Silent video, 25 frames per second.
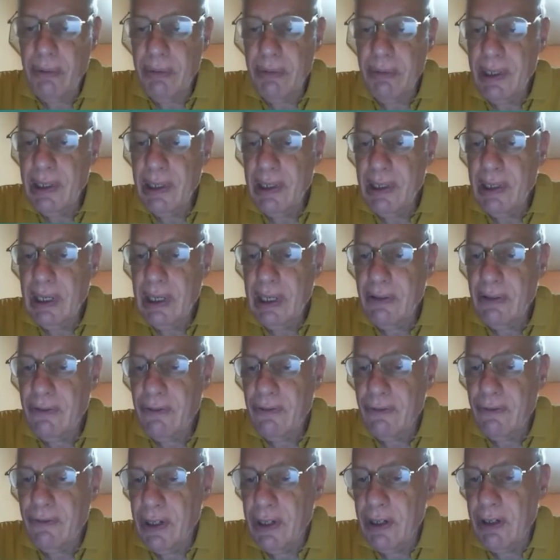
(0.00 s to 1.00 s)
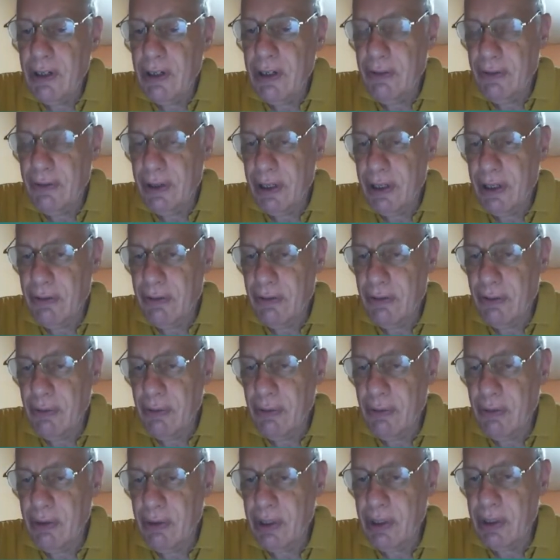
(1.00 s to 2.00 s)
not very far from the
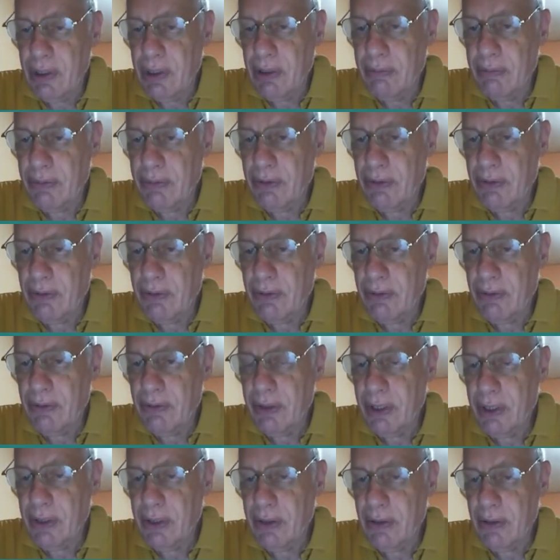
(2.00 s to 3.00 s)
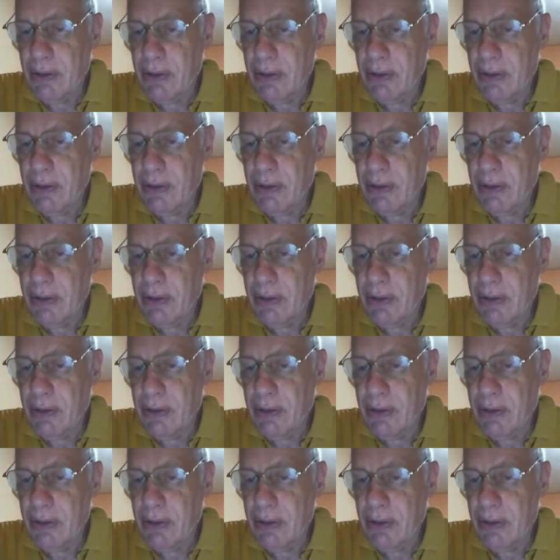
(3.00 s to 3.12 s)
original proof of Drisko.